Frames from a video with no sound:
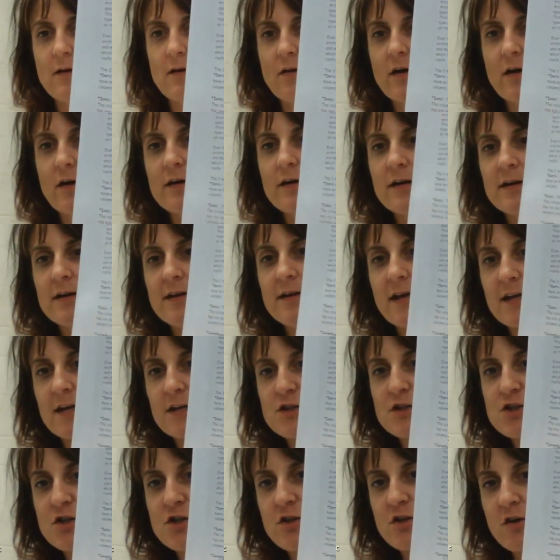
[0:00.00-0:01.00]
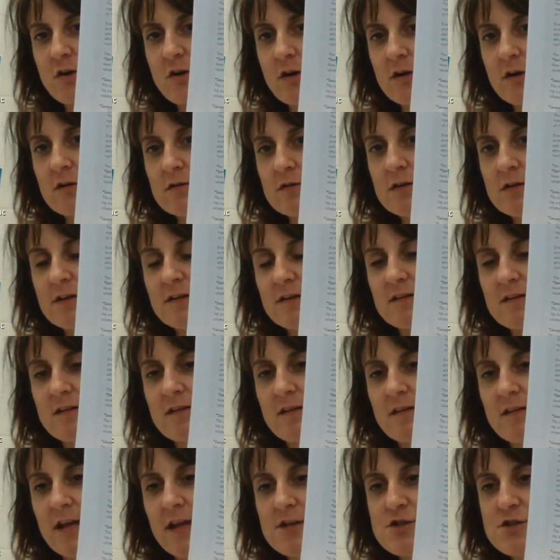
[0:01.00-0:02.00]
architecture article. It
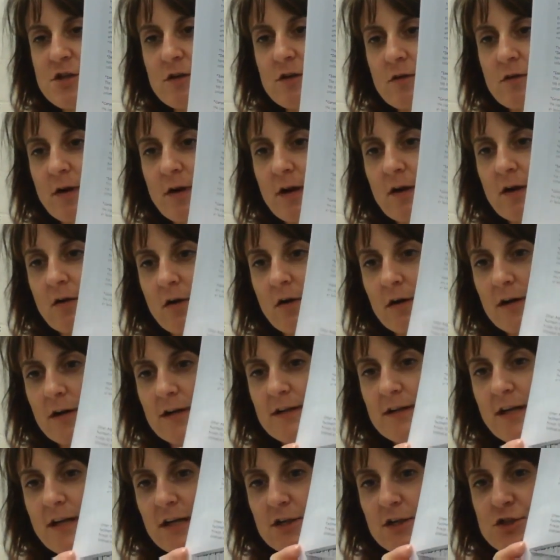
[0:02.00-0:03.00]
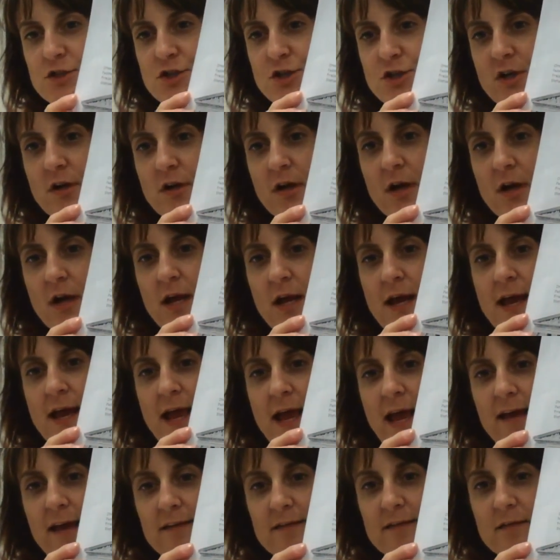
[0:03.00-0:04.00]
says Ancient Greek Architecture,
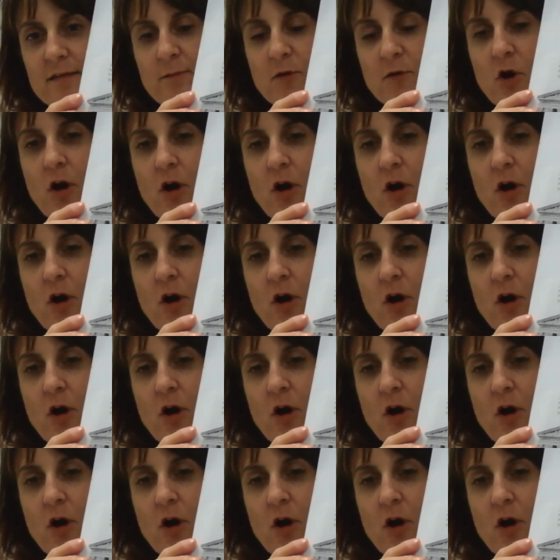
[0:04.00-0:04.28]
has some